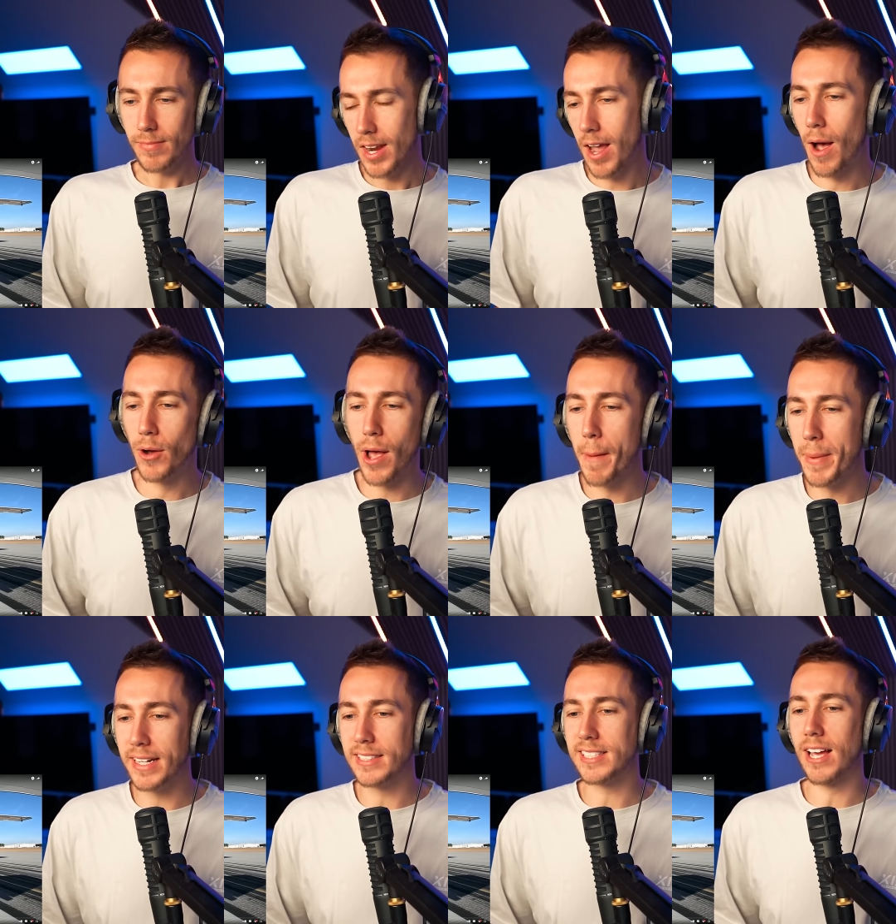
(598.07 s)
Oh, I
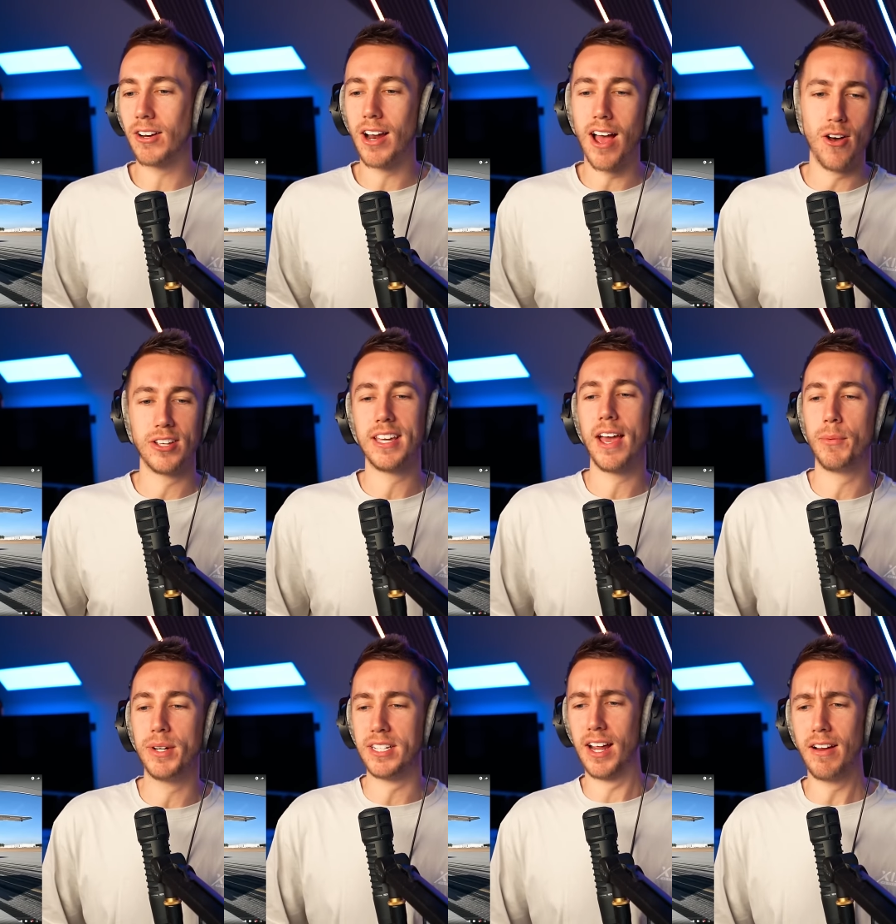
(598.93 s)
made it sound like, oh yeah, we
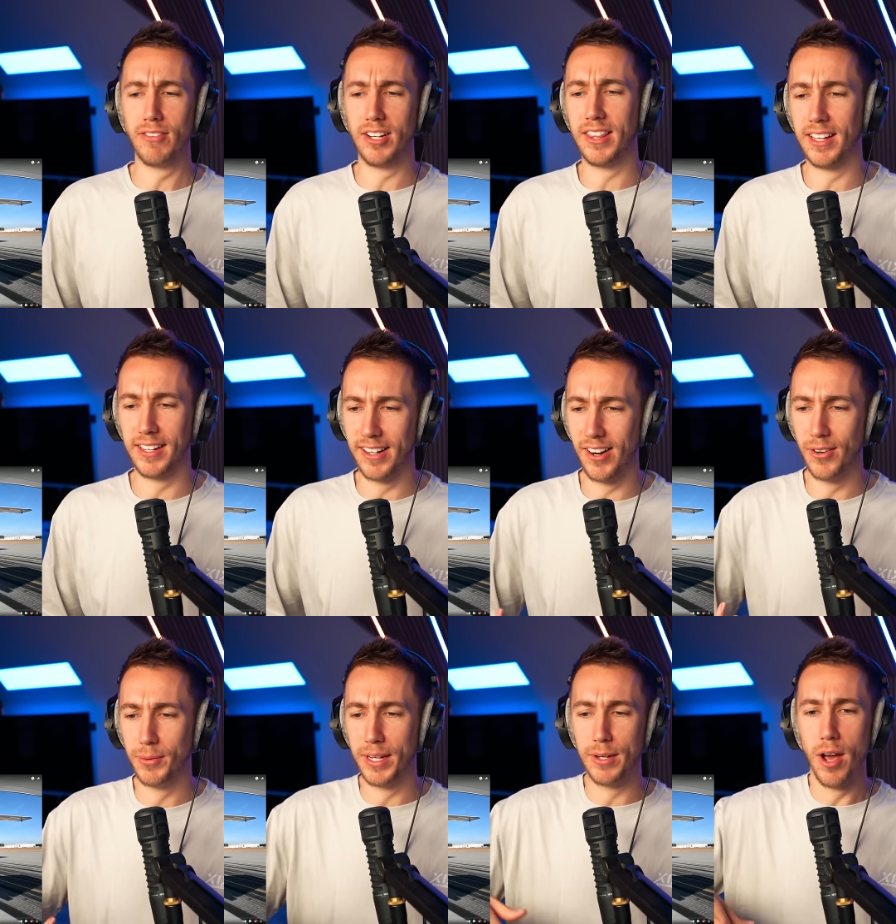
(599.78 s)
did everything, you know.
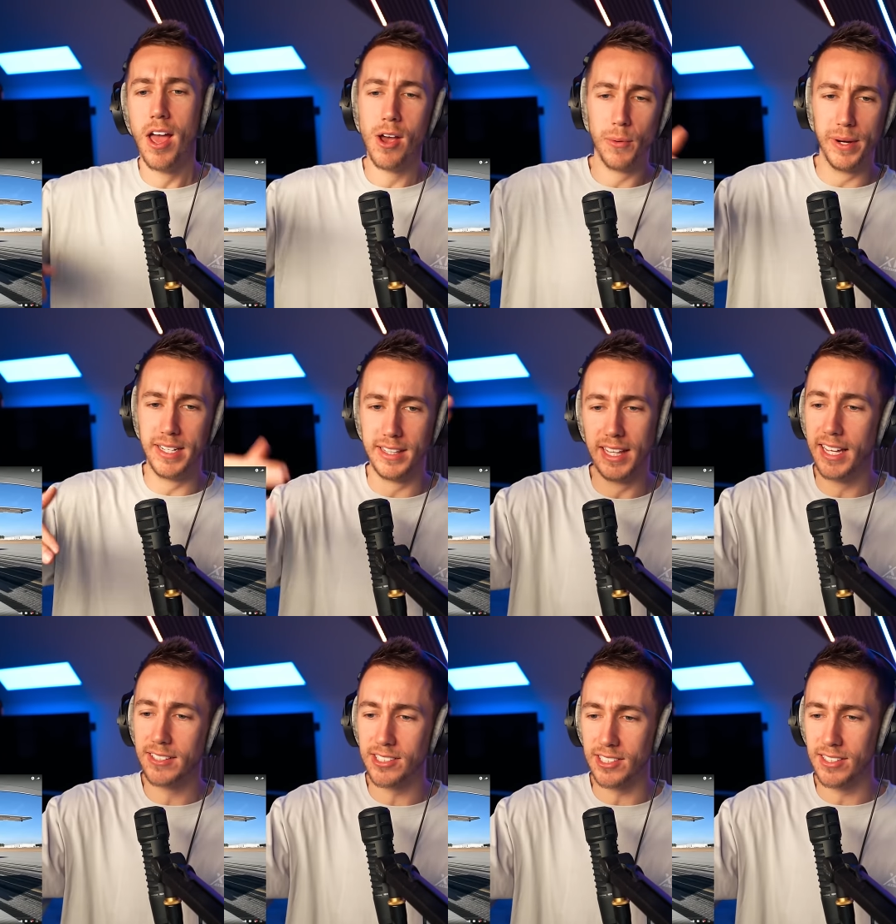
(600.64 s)
We did
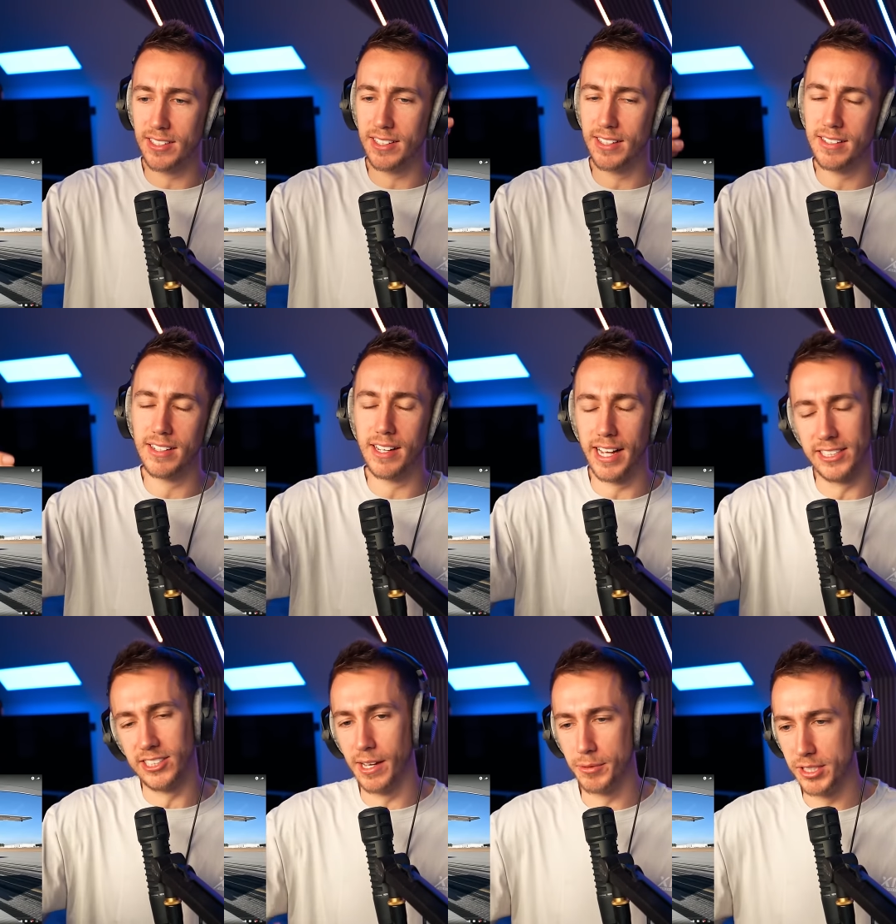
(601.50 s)
this. Oh,
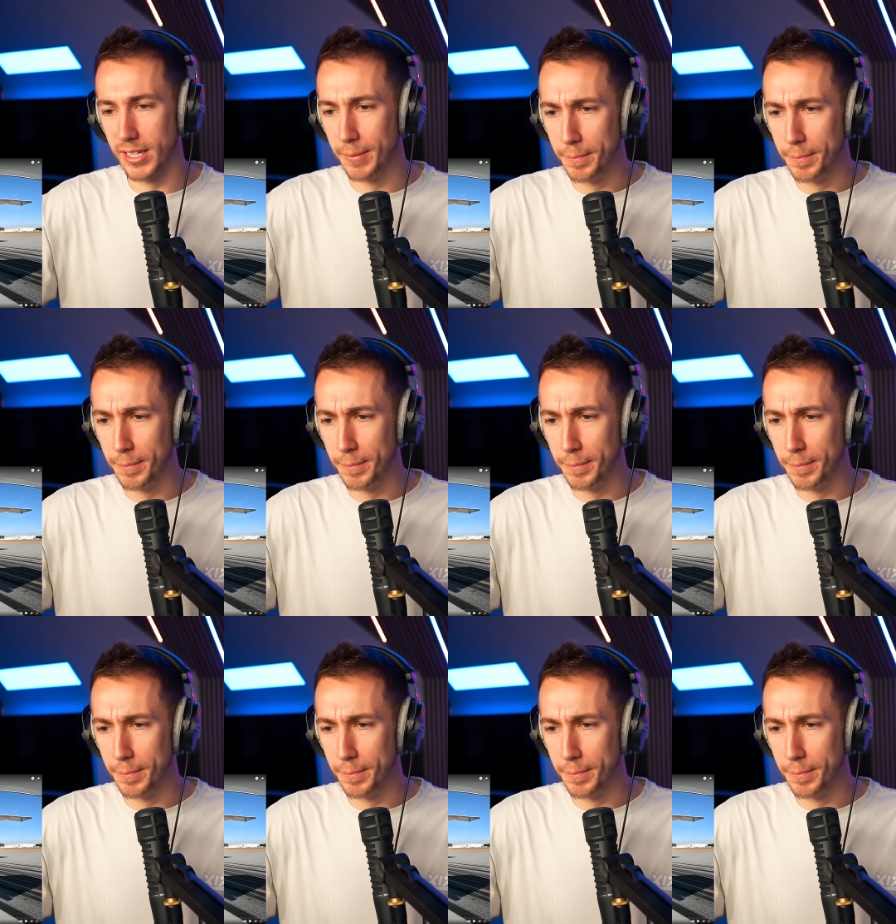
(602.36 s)
actually, that was it.